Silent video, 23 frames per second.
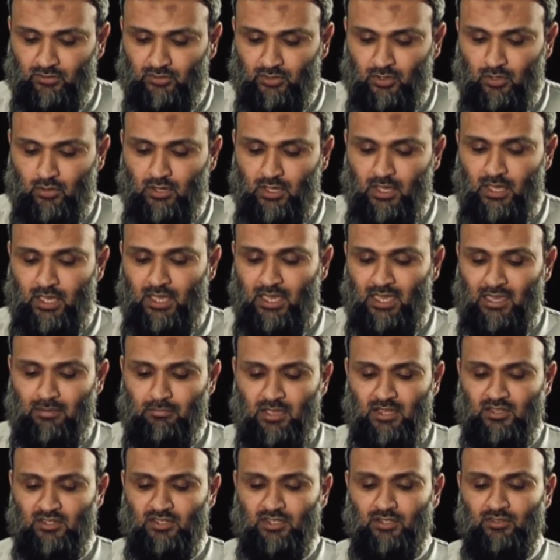So it
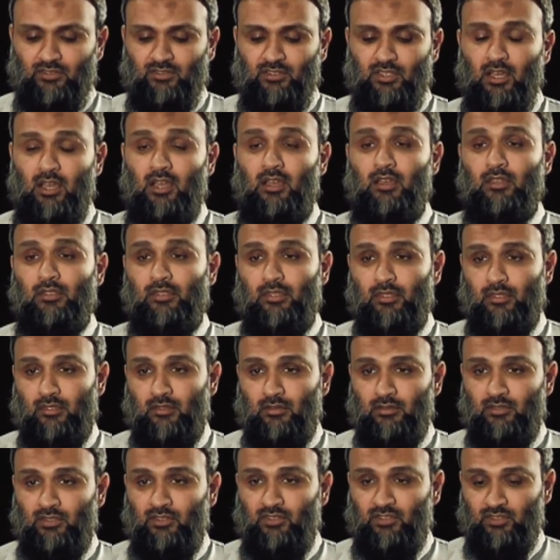mentions the earth,
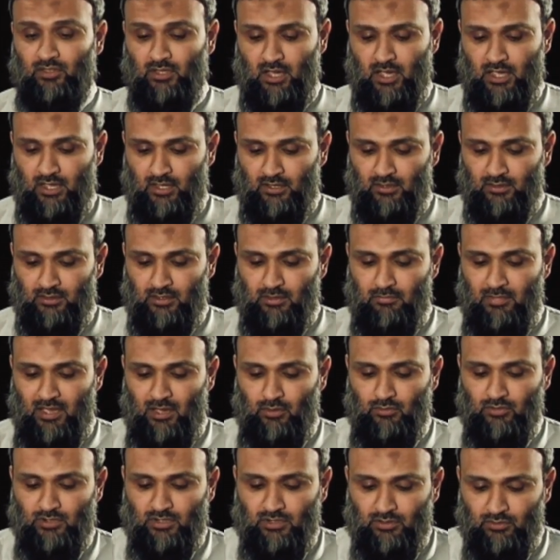the sky, the
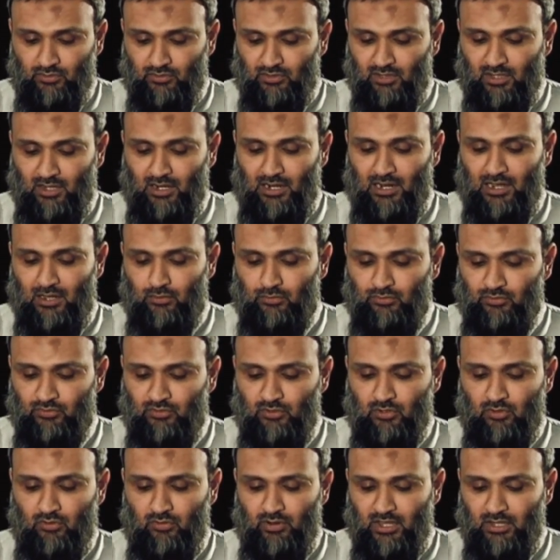mountains, the clouds,
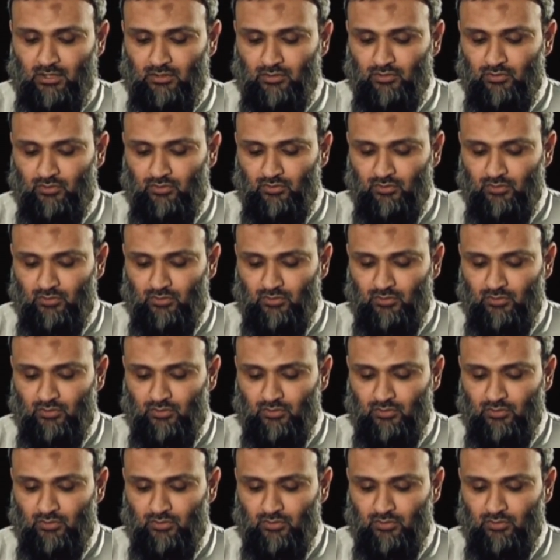the rain.